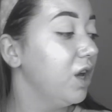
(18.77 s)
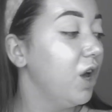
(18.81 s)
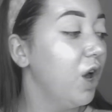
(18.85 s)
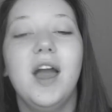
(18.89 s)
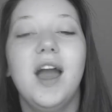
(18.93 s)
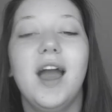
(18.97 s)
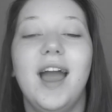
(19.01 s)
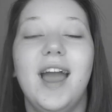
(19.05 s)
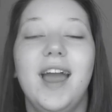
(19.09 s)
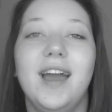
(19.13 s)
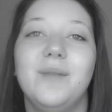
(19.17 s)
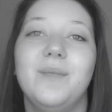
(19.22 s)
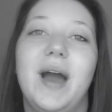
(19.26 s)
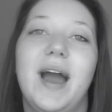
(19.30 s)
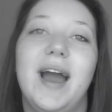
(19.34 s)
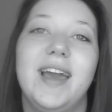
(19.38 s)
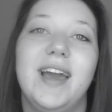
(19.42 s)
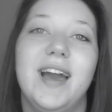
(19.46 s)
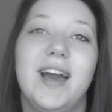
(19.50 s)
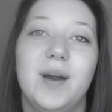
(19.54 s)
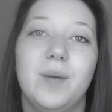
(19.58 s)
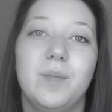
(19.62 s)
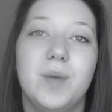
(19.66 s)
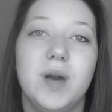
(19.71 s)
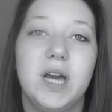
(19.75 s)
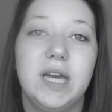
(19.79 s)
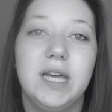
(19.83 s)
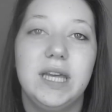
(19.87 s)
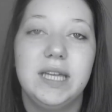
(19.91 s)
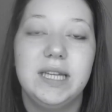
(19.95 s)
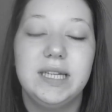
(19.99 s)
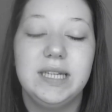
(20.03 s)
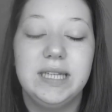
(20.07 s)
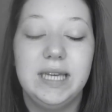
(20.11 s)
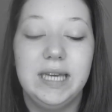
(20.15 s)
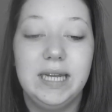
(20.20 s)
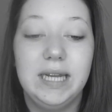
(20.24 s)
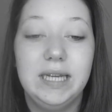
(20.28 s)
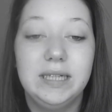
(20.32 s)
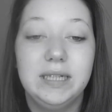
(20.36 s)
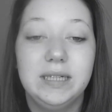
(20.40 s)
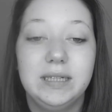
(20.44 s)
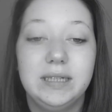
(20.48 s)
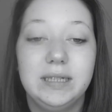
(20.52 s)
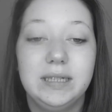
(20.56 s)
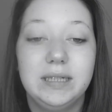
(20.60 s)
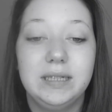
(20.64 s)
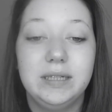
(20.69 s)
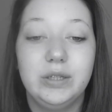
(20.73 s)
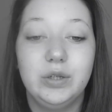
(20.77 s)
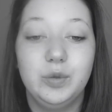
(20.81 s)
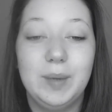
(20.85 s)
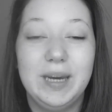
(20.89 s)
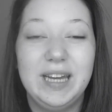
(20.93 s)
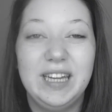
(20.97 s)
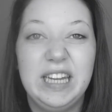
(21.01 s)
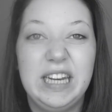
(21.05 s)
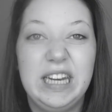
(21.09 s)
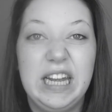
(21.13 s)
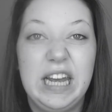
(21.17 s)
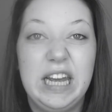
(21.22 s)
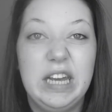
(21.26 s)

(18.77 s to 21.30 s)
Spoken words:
On YouTube, thinking it was a good idea, but it wasn't.